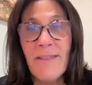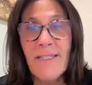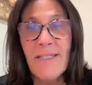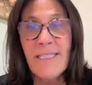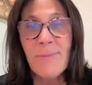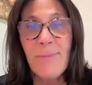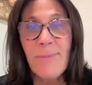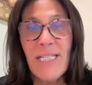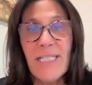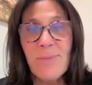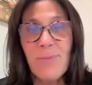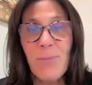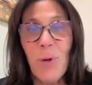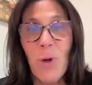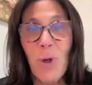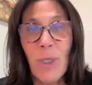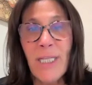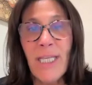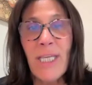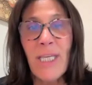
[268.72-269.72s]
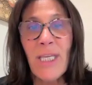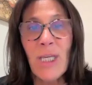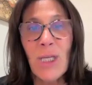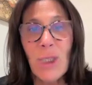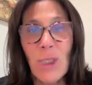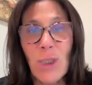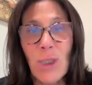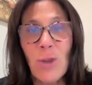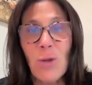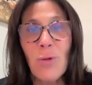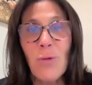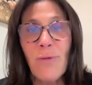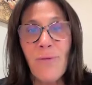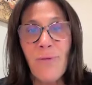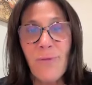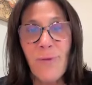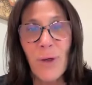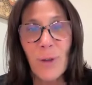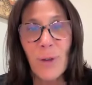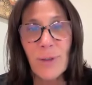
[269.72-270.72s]
This means putting you
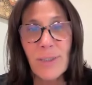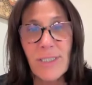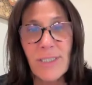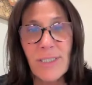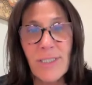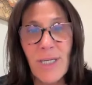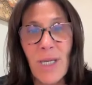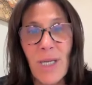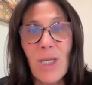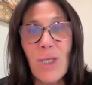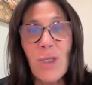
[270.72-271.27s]
first.